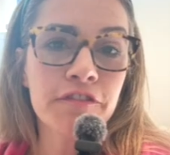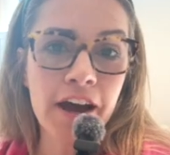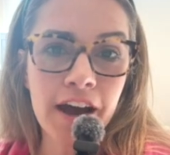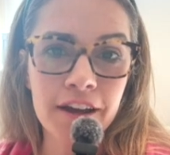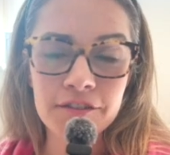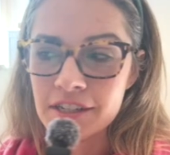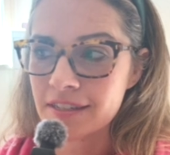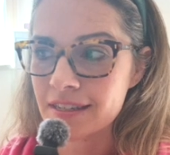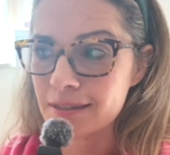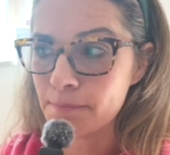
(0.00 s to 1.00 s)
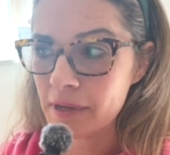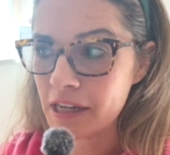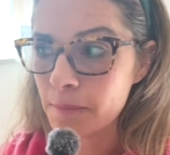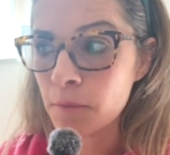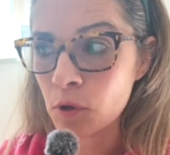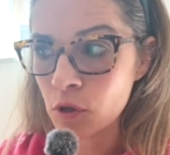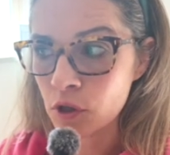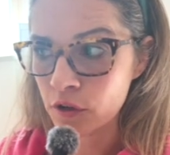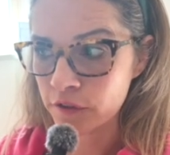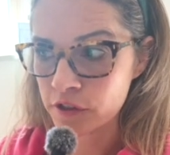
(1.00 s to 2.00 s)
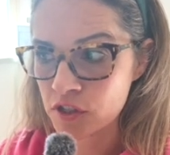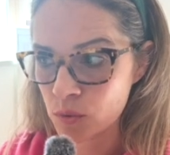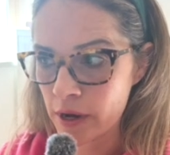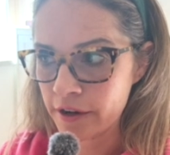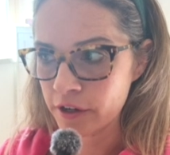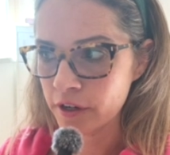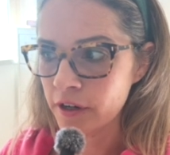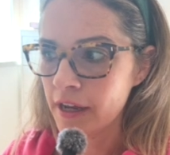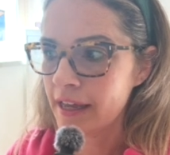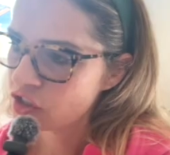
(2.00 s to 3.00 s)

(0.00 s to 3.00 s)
5 is this mini pullover sweater.